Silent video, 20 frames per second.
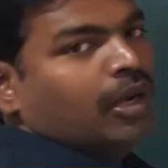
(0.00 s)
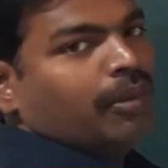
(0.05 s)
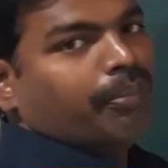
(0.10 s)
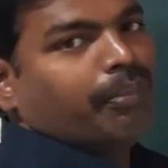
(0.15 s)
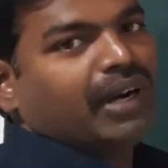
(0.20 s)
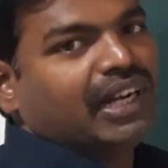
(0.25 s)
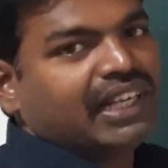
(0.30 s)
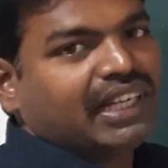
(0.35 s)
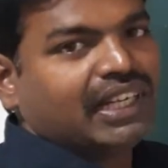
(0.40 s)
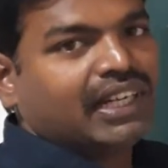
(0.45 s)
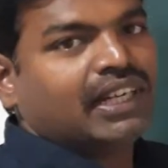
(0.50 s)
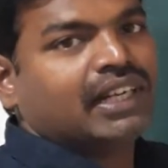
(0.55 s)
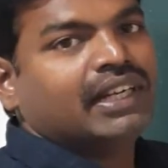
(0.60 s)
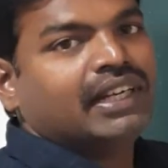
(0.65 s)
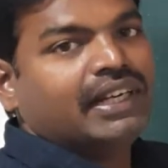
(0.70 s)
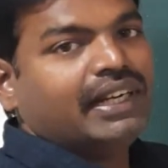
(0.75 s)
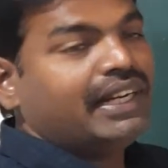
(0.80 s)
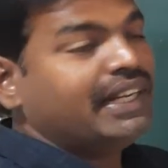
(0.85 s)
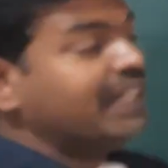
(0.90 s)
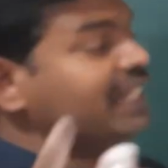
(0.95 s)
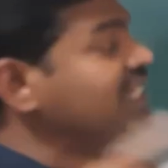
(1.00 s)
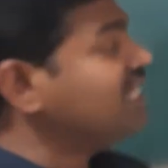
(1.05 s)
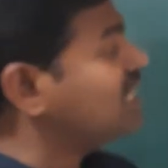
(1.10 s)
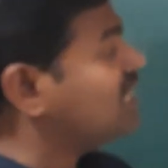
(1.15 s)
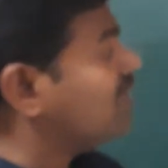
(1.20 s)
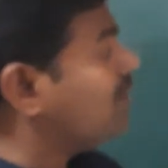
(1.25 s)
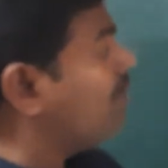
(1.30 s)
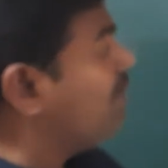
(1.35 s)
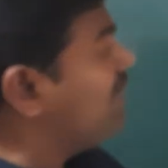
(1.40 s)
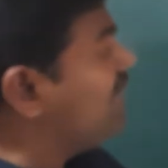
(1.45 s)
but it is
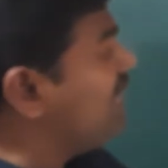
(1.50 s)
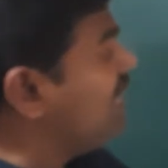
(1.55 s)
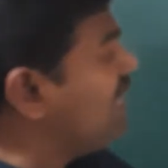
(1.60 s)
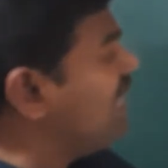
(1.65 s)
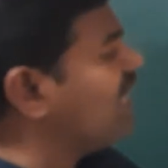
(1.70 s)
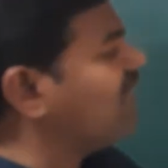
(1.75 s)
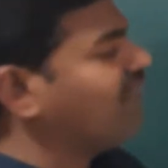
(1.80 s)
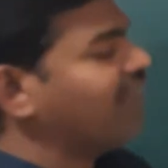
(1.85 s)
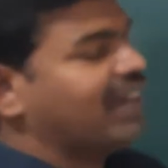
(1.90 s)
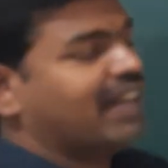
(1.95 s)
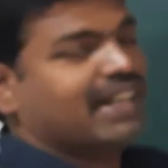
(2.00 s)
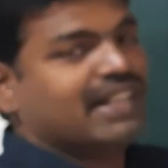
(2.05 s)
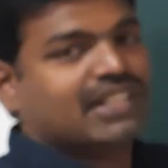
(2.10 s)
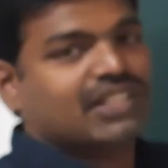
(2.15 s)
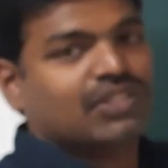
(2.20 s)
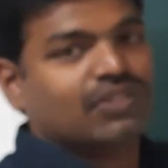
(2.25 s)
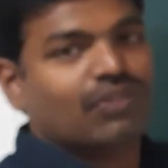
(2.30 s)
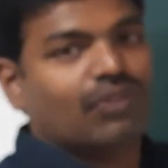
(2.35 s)
milli equivalence.